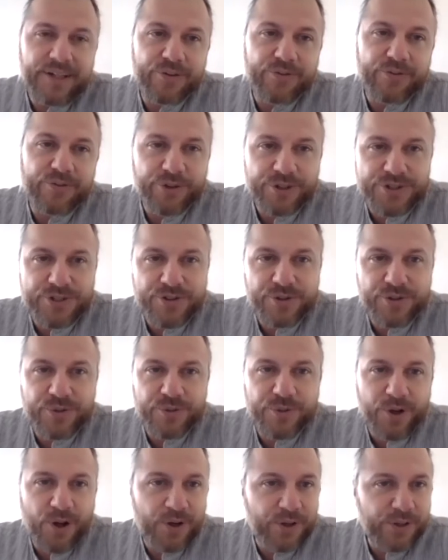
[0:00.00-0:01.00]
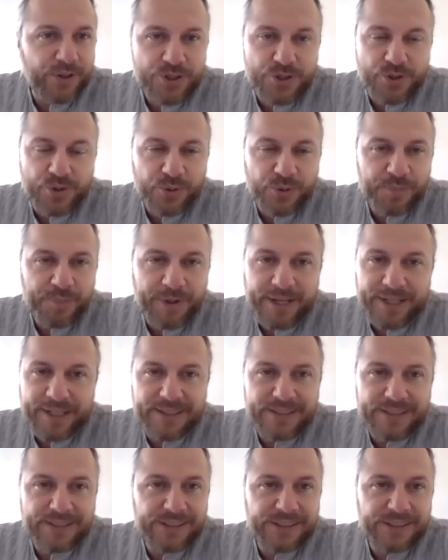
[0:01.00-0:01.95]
first through an uncontrolled pilot,